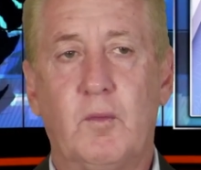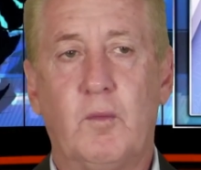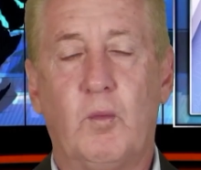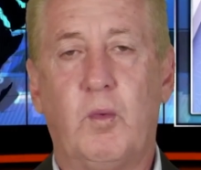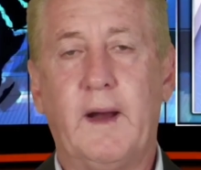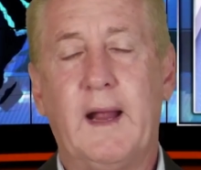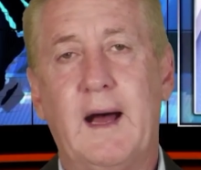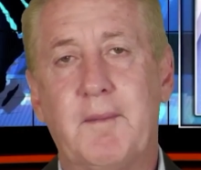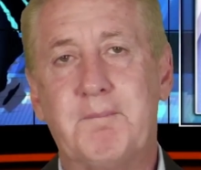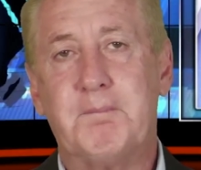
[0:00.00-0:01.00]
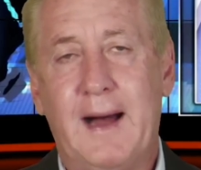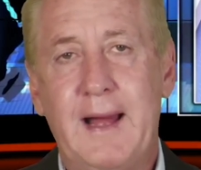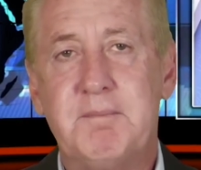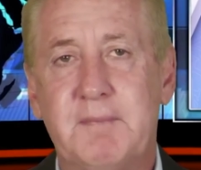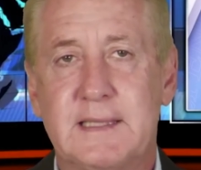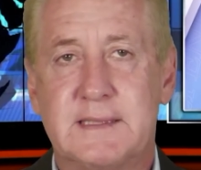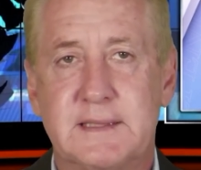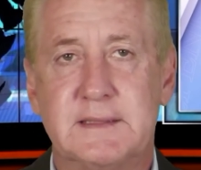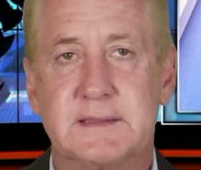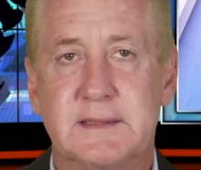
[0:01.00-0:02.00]
what my
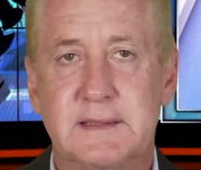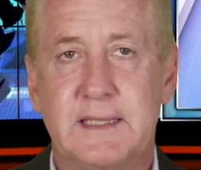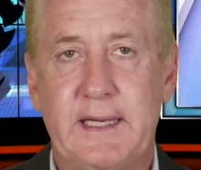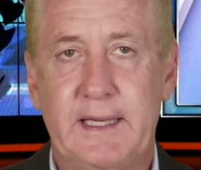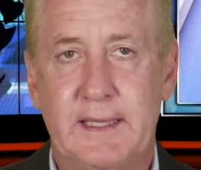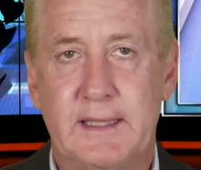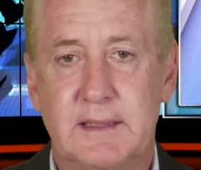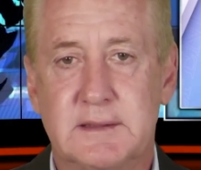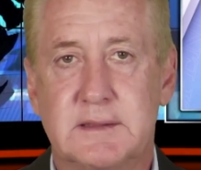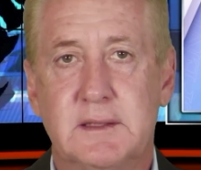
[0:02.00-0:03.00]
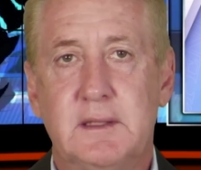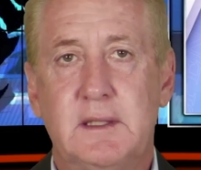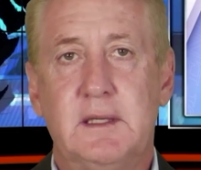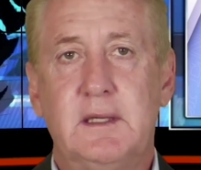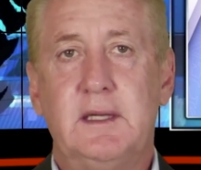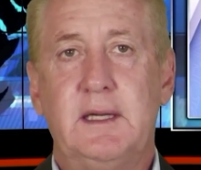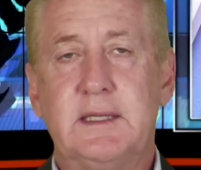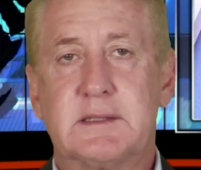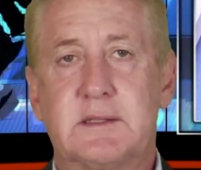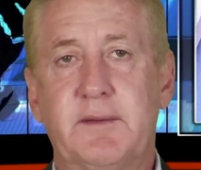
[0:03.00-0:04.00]
message today is,
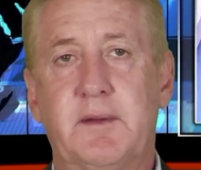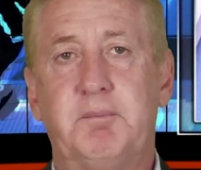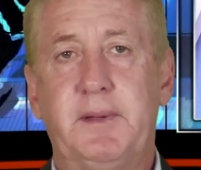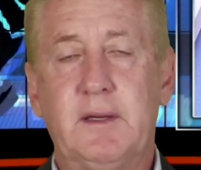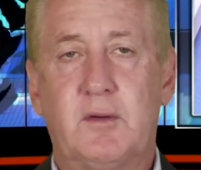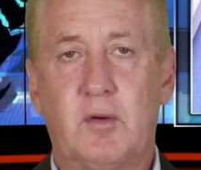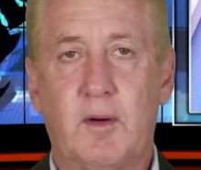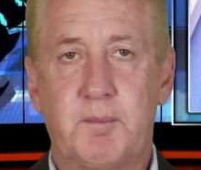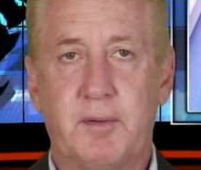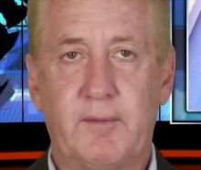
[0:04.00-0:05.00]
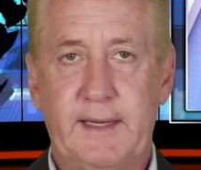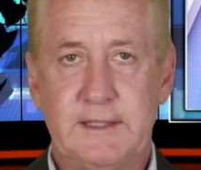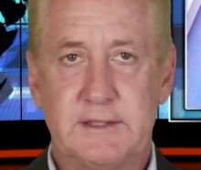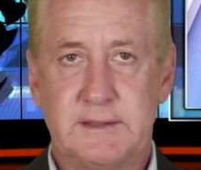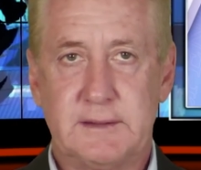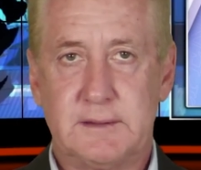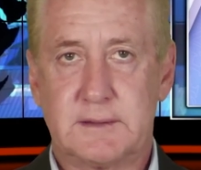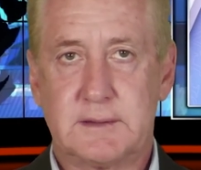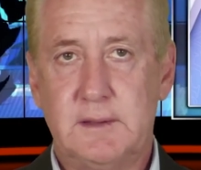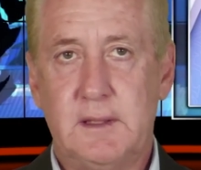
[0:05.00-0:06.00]
it's to the big
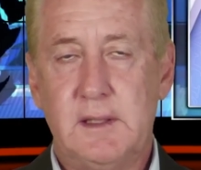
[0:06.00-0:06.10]
corporations.